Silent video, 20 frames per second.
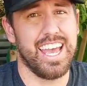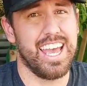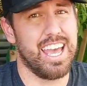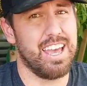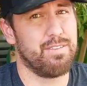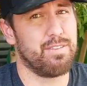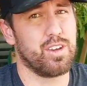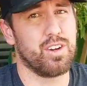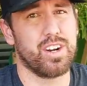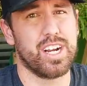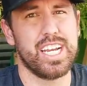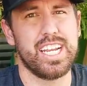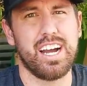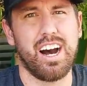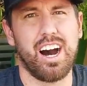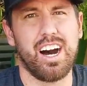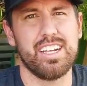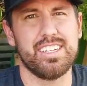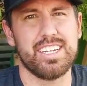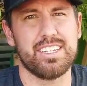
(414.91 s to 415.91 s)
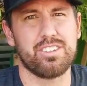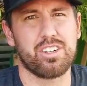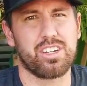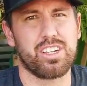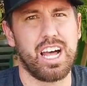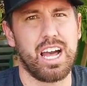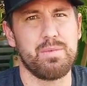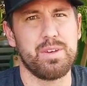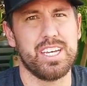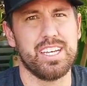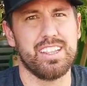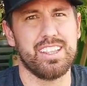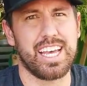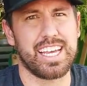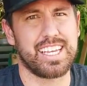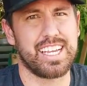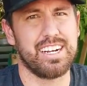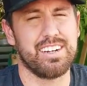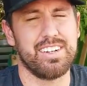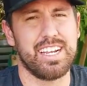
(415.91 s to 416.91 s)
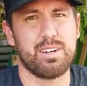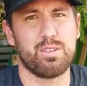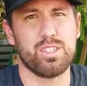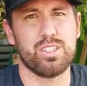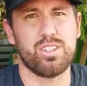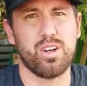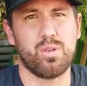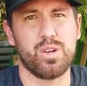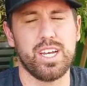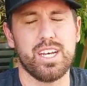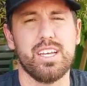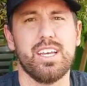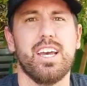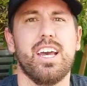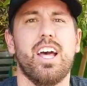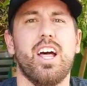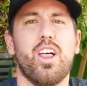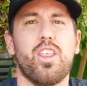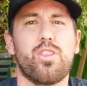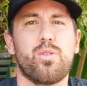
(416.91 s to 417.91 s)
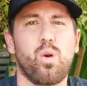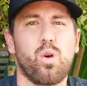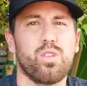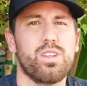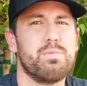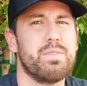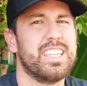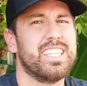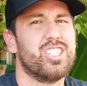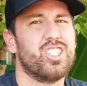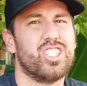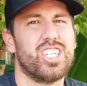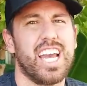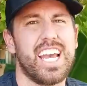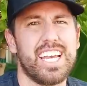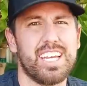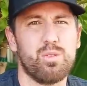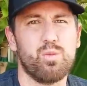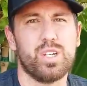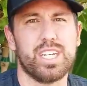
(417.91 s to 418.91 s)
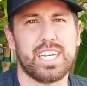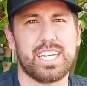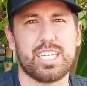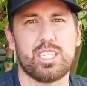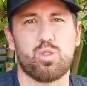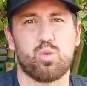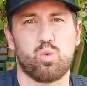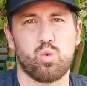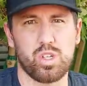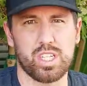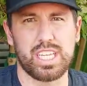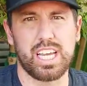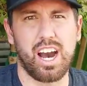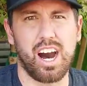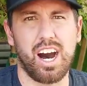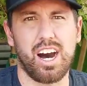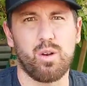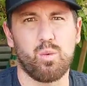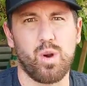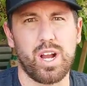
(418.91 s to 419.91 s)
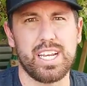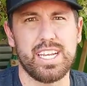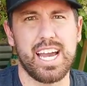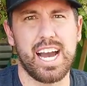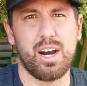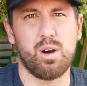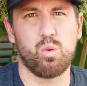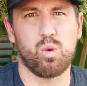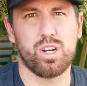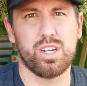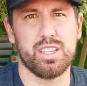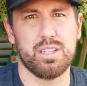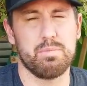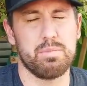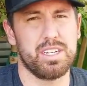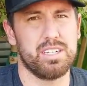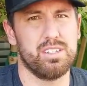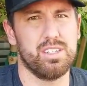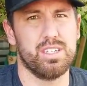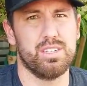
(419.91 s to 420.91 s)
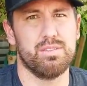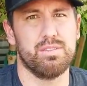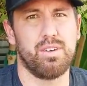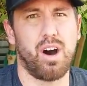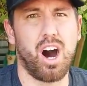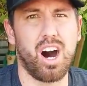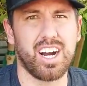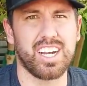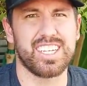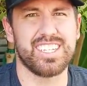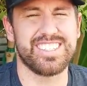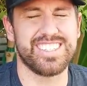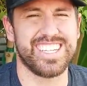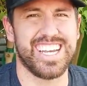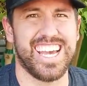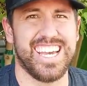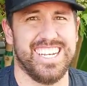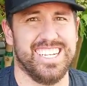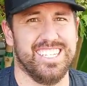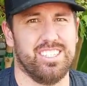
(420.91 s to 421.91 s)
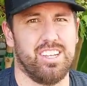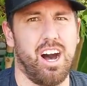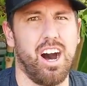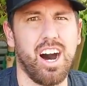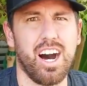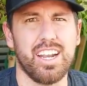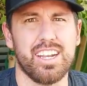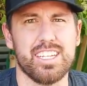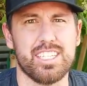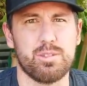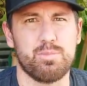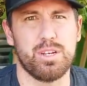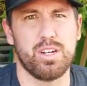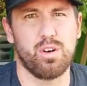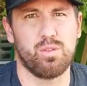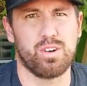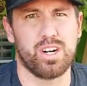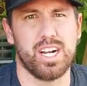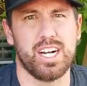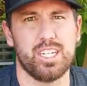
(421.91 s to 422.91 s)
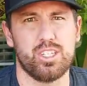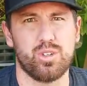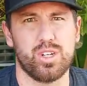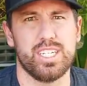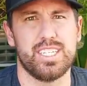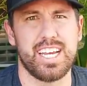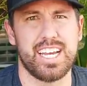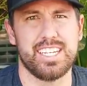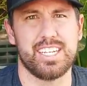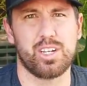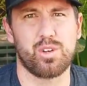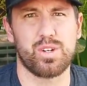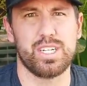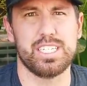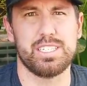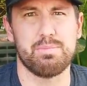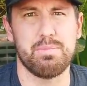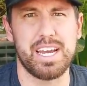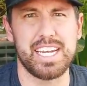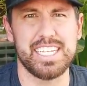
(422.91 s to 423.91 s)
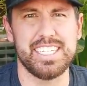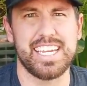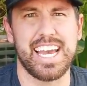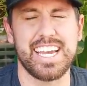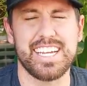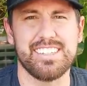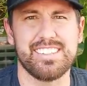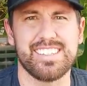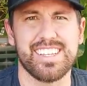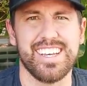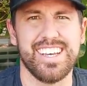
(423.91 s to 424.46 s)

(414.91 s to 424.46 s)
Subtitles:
If you're in a hot desert climate, like here in Arizona, throw them in the shade when it gets really hot. Right now, we're in the middle of August and it's hot. It's been over 110 degrees many days.